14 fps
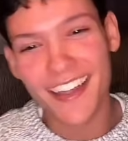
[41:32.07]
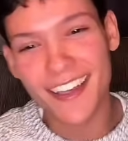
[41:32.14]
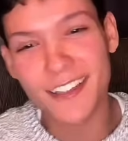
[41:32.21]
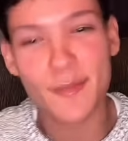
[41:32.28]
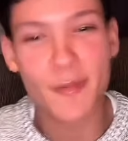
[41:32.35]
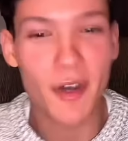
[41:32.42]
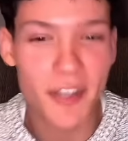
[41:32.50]

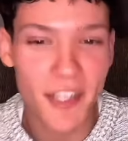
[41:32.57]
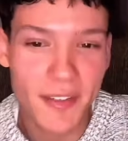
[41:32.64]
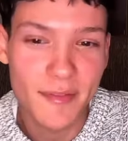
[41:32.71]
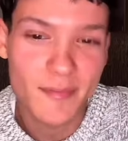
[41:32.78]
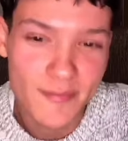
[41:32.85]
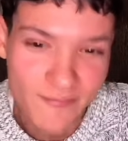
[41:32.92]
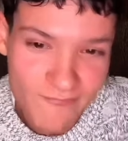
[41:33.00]
Yeah, that's about
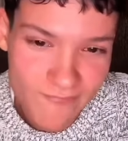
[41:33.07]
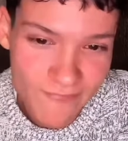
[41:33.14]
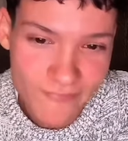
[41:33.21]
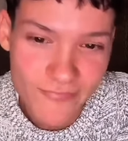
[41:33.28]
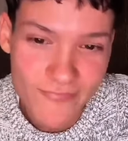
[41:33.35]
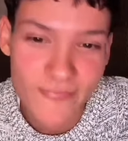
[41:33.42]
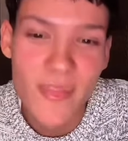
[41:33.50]
it.
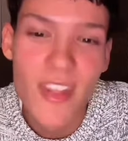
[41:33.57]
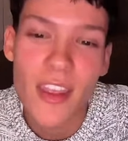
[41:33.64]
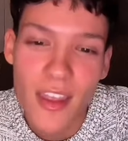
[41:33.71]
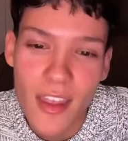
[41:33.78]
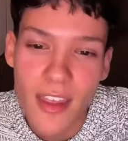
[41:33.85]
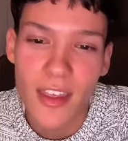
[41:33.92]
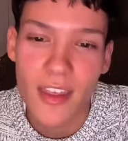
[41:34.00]

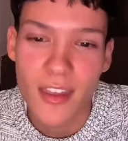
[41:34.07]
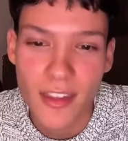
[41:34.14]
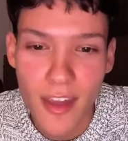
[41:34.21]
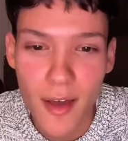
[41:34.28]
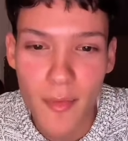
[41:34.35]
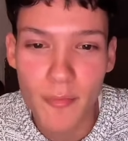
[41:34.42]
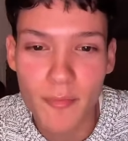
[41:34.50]

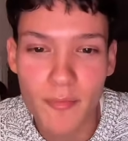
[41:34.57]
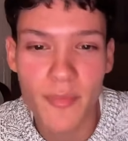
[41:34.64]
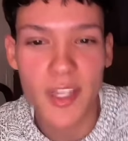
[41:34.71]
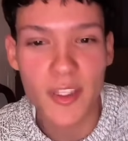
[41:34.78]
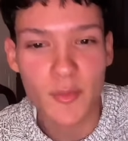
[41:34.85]
Yeah,